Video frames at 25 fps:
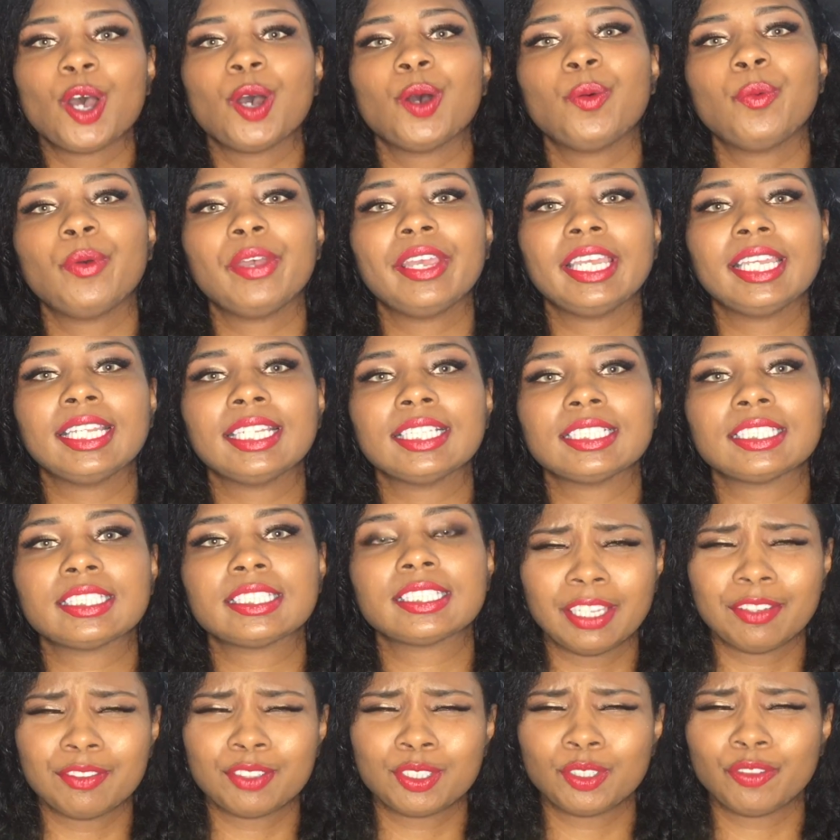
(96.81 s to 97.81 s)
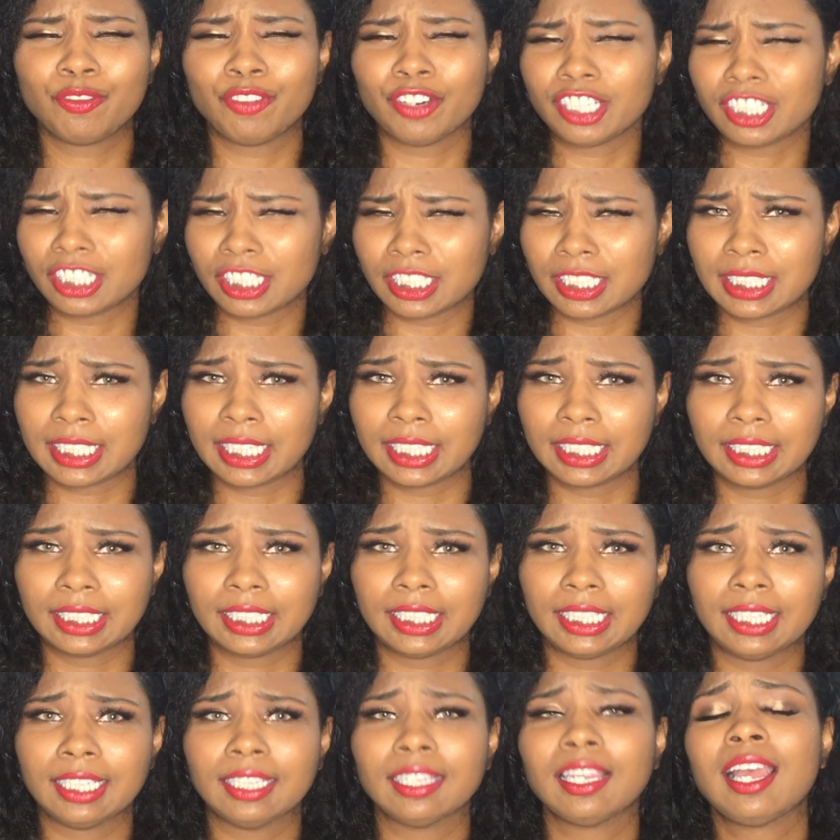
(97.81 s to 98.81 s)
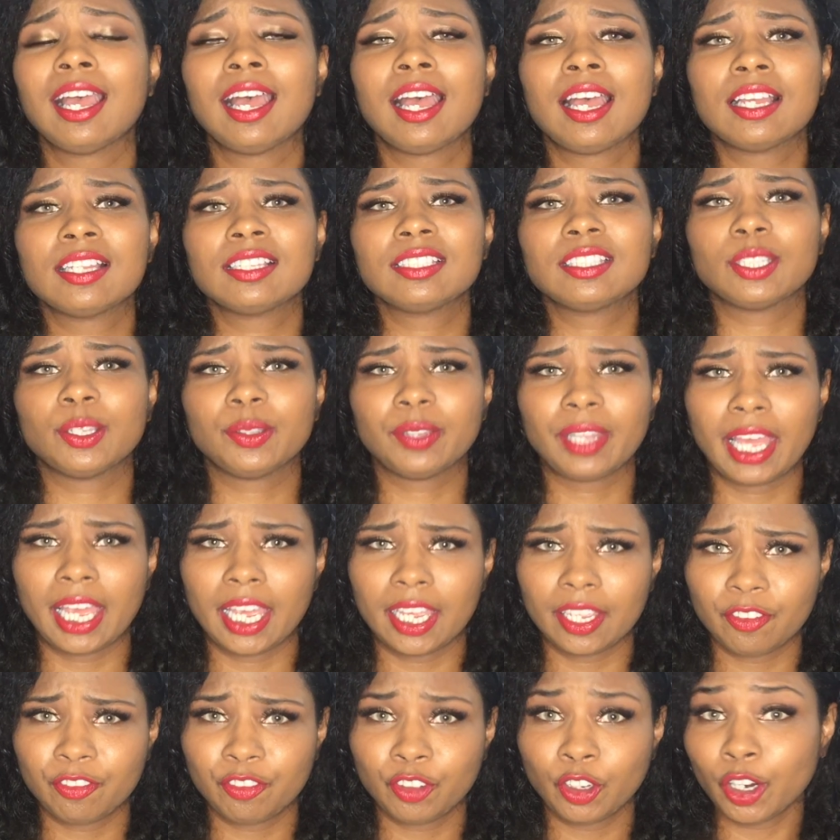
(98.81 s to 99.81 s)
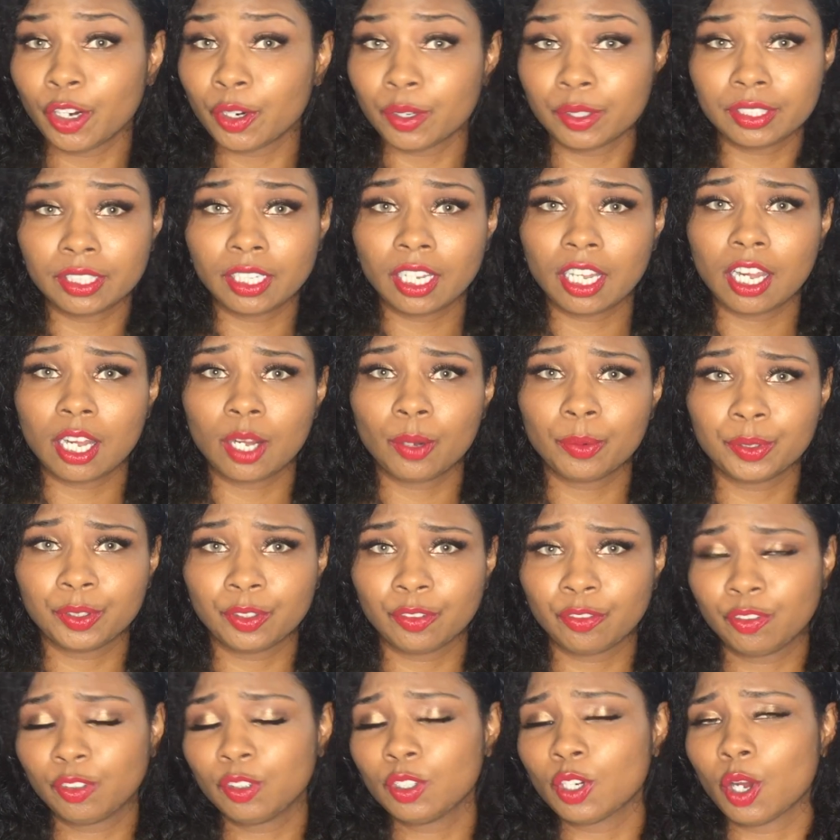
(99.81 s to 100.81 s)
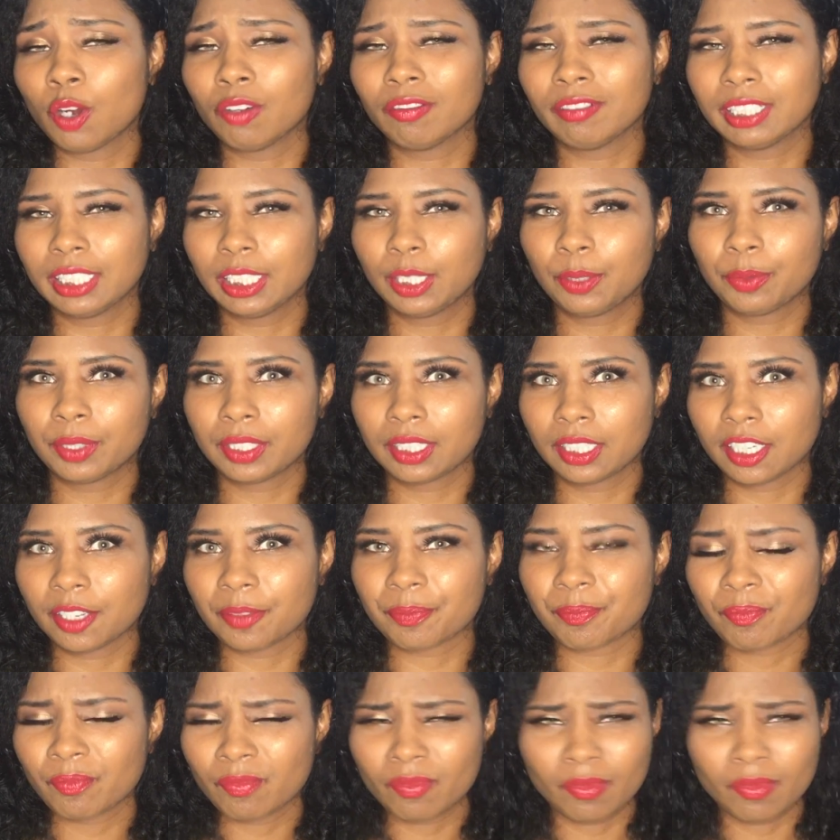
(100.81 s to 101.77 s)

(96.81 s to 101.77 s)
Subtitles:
which gives you versatility so that if you're on the go and if you don't really want to